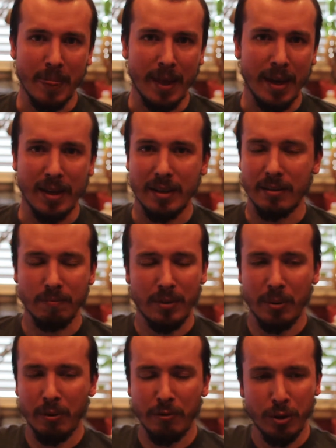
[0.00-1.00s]
And
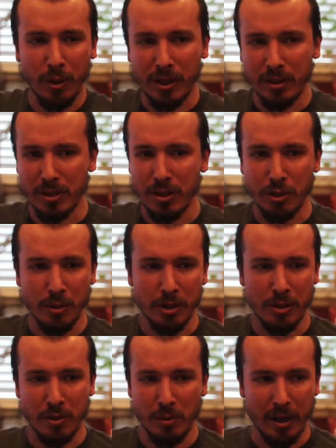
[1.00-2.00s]
there were a few other
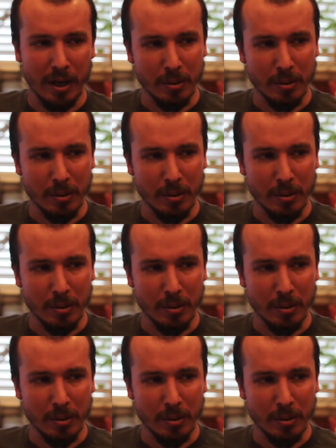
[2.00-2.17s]
situations where I